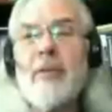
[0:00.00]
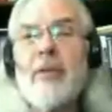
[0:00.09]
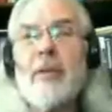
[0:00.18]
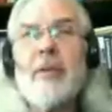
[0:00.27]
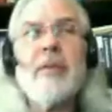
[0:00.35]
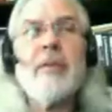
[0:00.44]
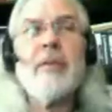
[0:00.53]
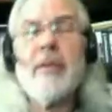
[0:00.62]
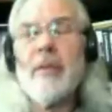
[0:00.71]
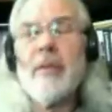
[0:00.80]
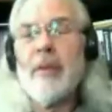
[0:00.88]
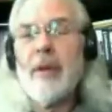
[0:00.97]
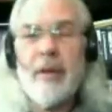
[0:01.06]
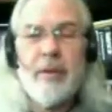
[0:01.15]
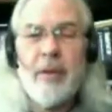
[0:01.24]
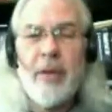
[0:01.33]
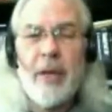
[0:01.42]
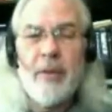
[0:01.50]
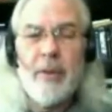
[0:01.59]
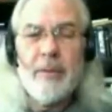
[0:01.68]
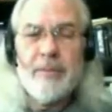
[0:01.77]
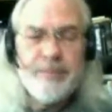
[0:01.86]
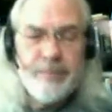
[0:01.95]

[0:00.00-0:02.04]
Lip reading: this, I used to think, well,